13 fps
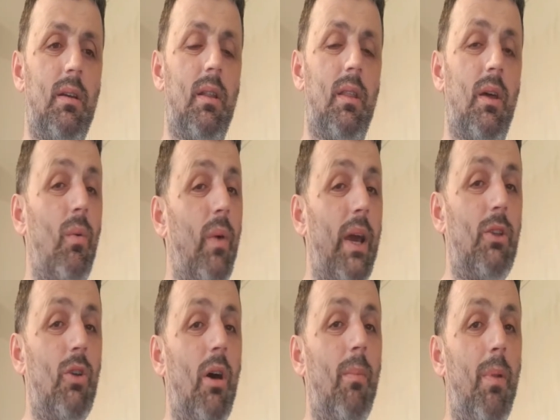the way
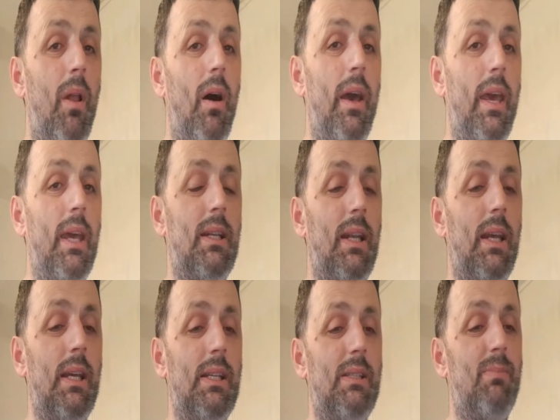to apply it
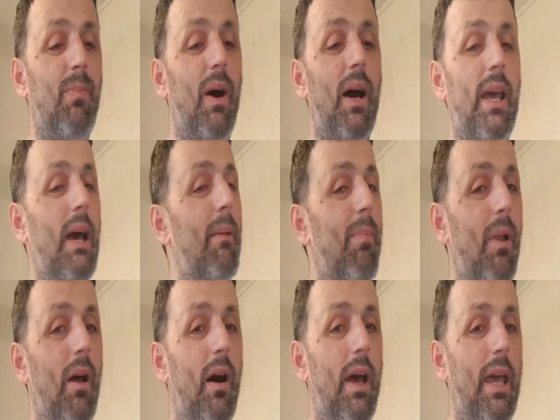is by
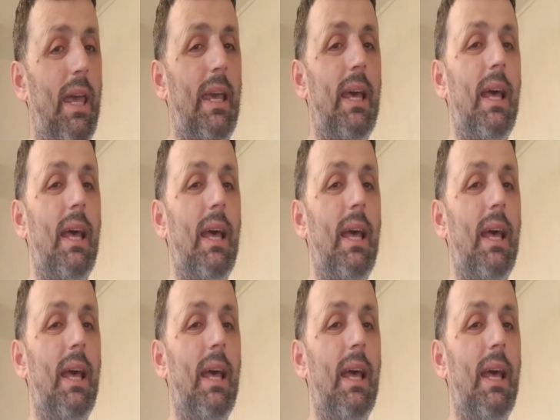applying